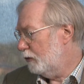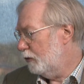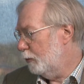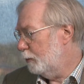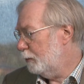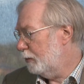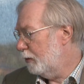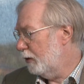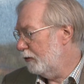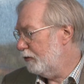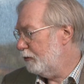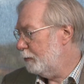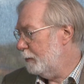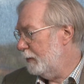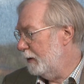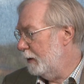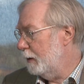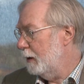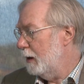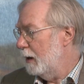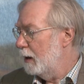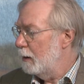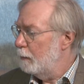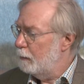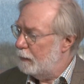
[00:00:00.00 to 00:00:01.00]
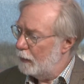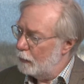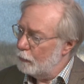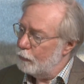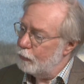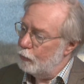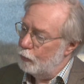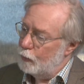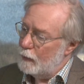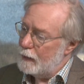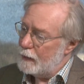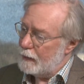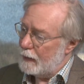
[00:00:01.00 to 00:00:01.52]
prosper both
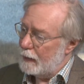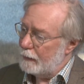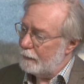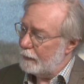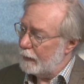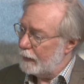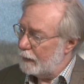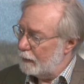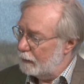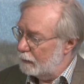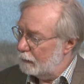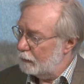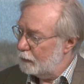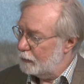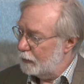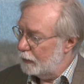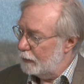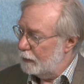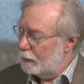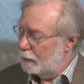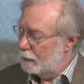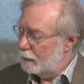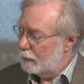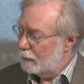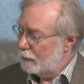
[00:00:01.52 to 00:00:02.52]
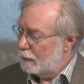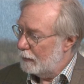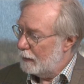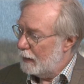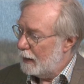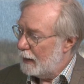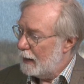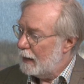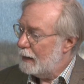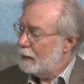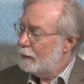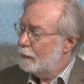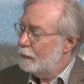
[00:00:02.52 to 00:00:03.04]
with agriculture
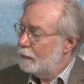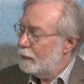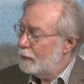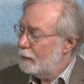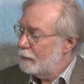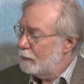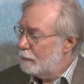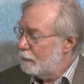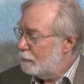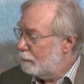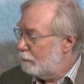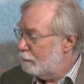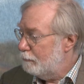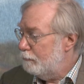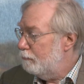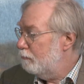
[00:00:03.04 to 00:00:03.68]
and in